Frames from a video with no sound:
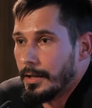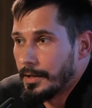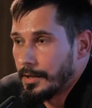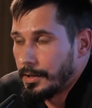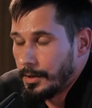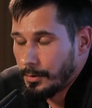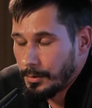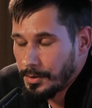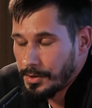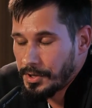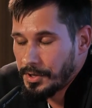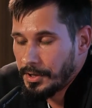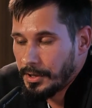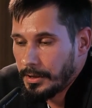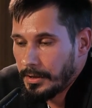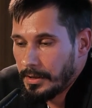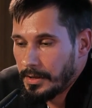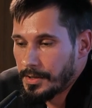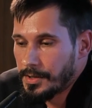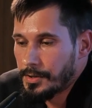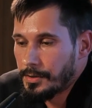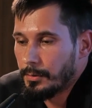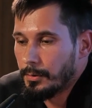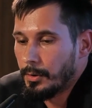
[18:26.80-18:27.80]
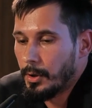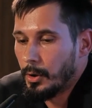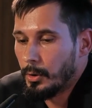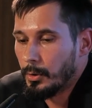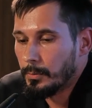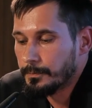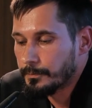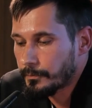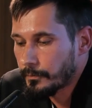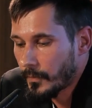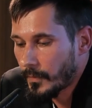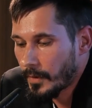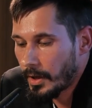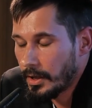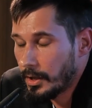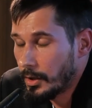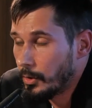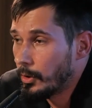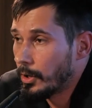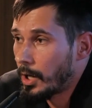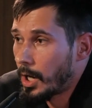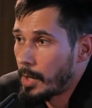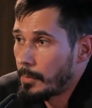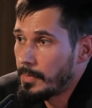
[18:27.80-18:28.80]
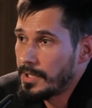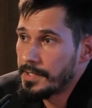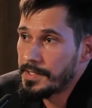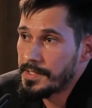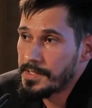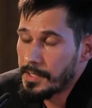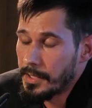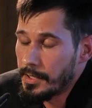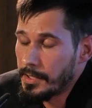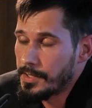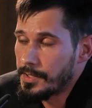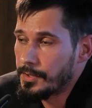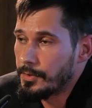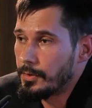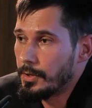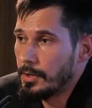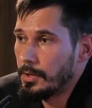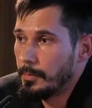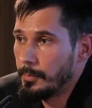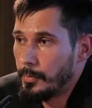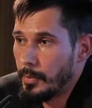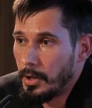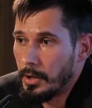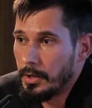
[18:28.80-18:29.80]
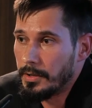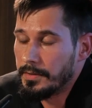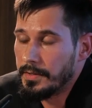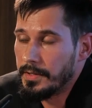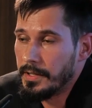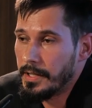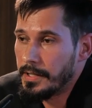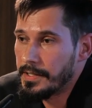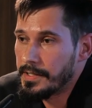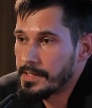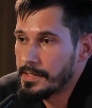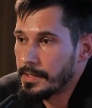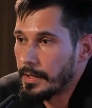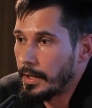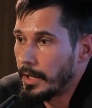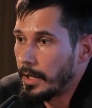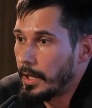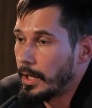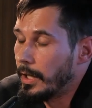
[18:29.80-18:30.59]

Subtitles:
he or she needs to know economics, history, politics,